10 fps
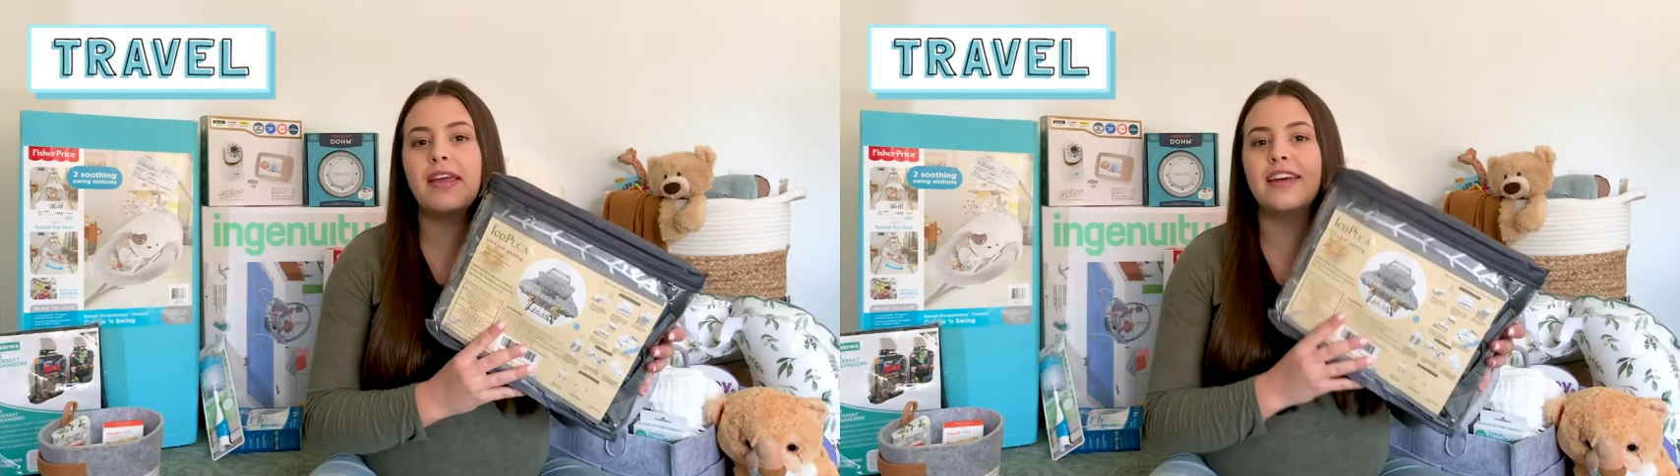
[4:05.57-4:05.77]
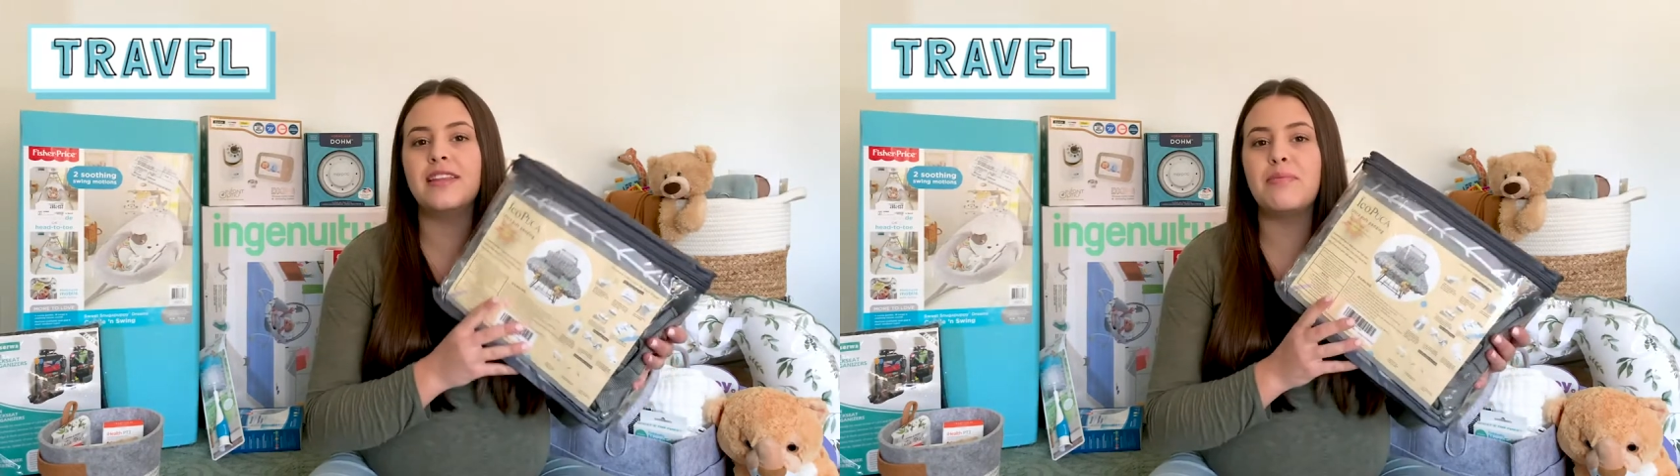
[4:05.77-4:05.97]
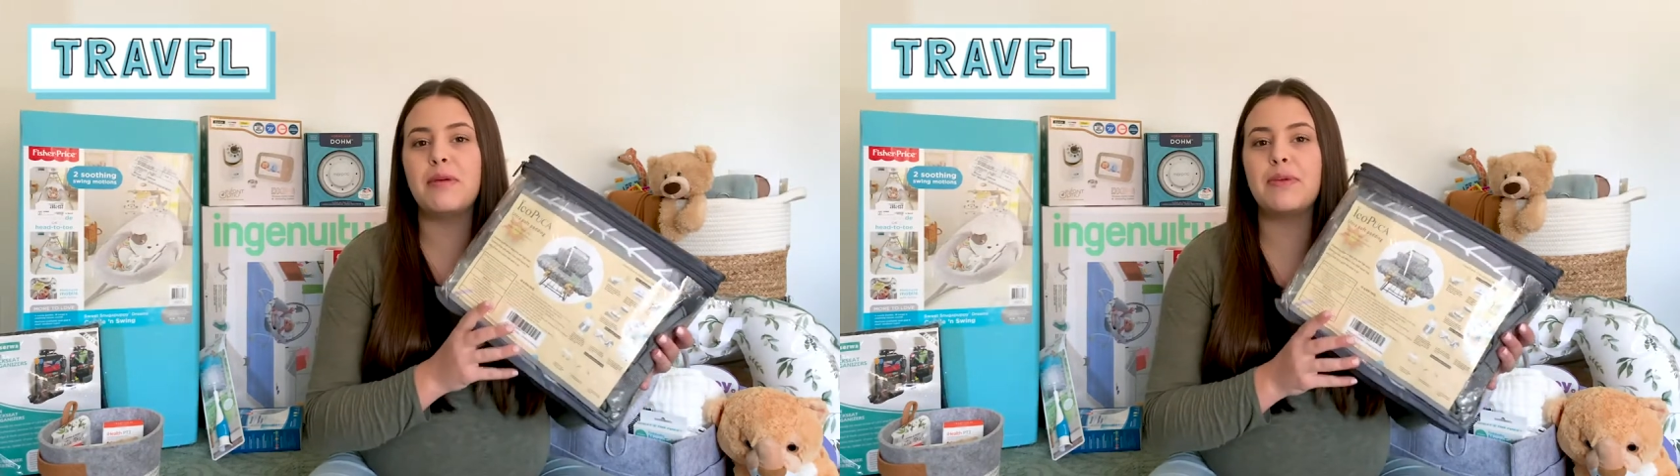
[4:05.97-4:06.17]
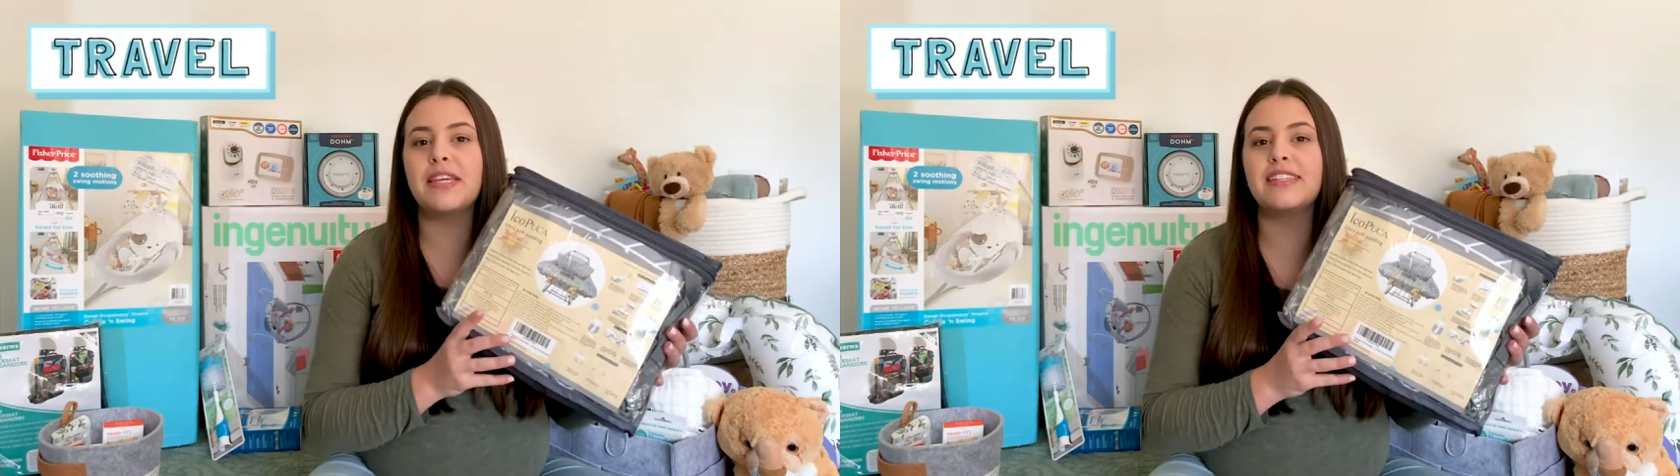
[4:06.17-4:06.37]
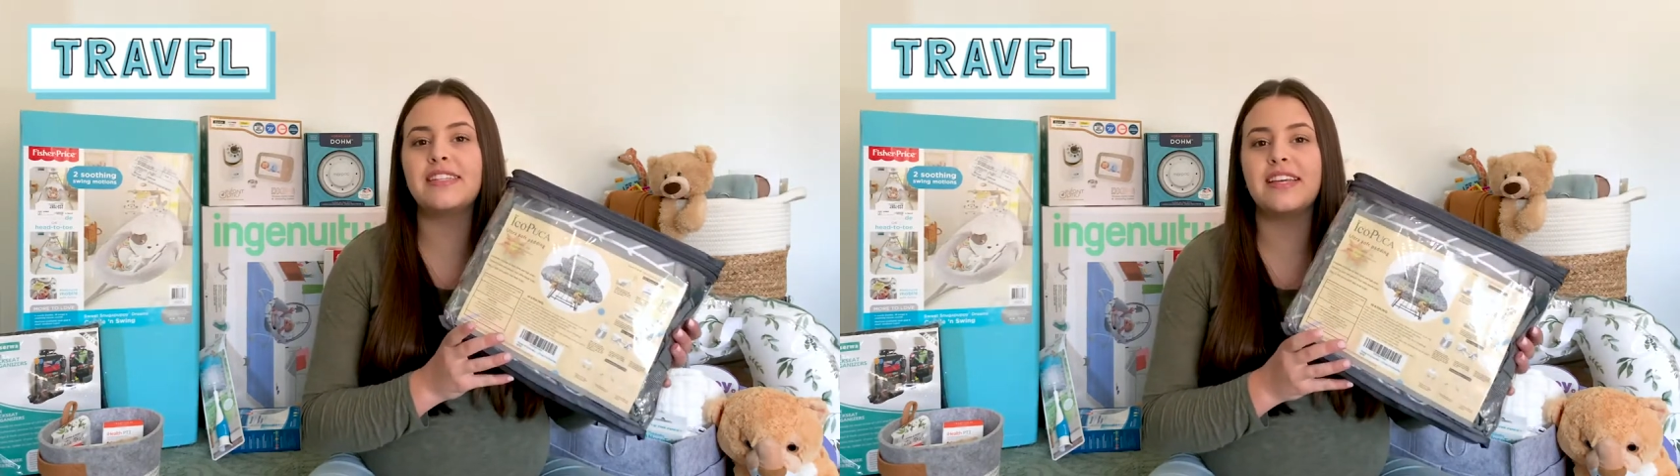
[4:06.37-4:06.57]
and the baby
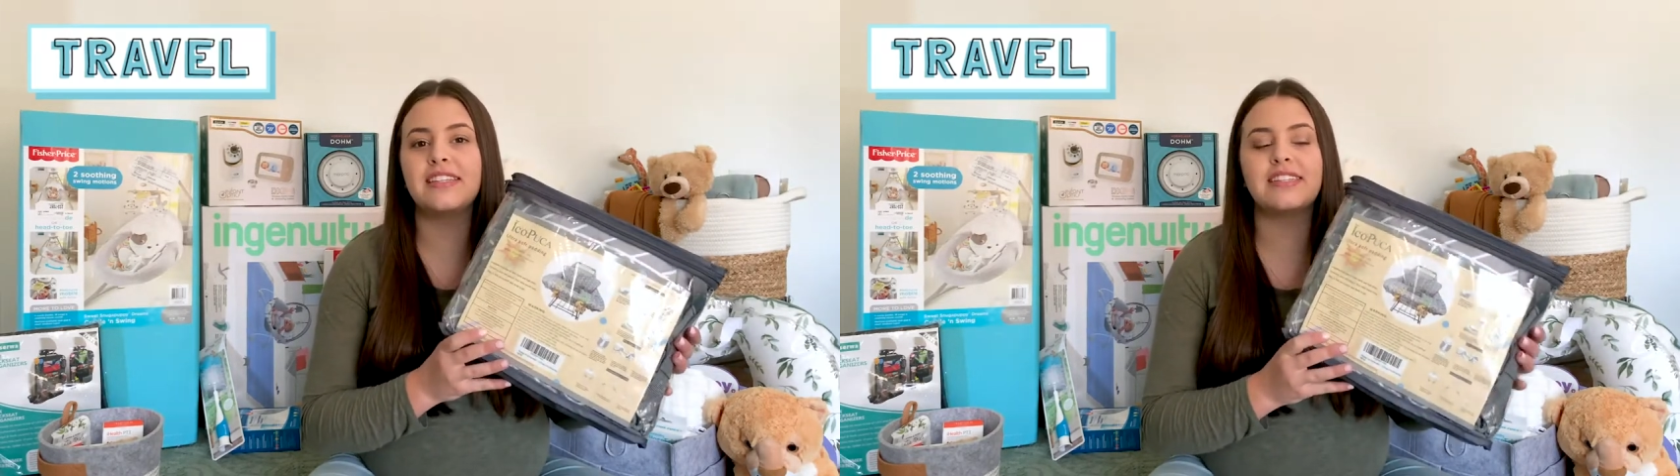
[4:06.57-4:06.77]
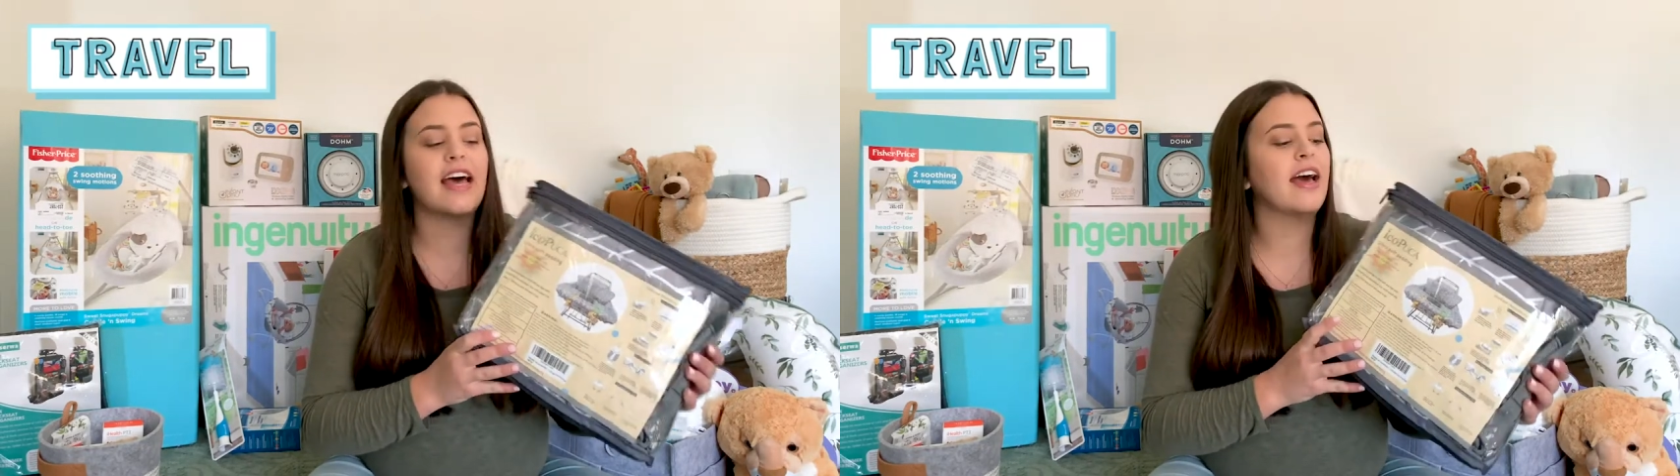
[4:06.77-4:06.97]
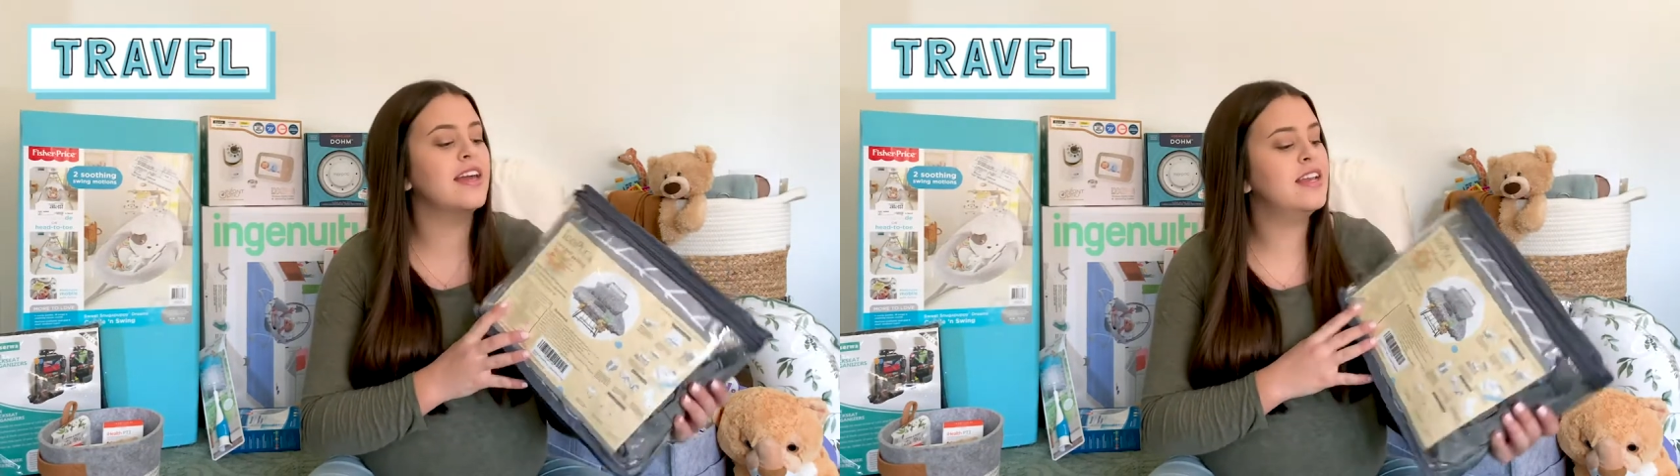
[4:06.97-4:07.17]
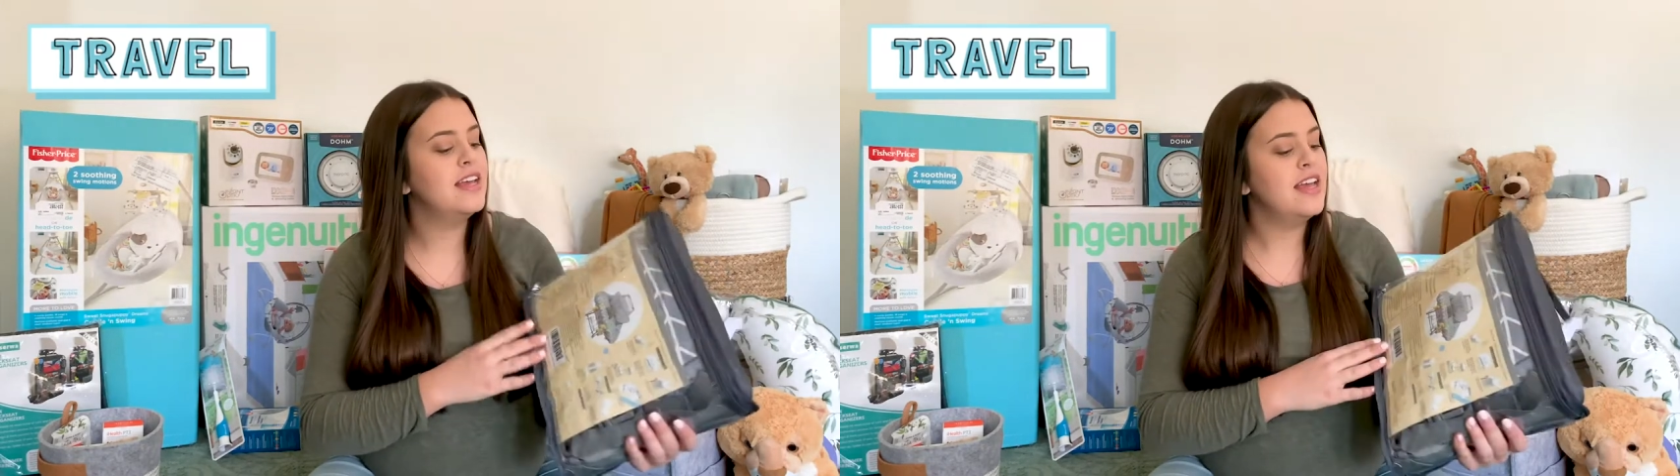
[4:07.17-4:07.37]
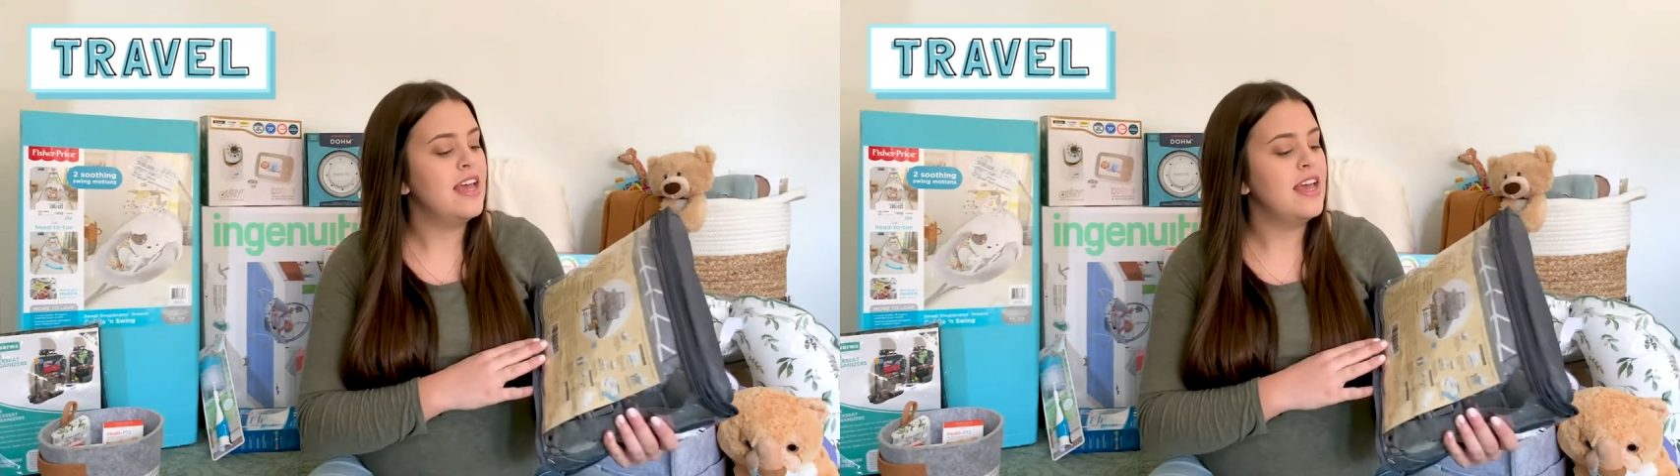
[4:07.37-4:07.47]
can sit inside.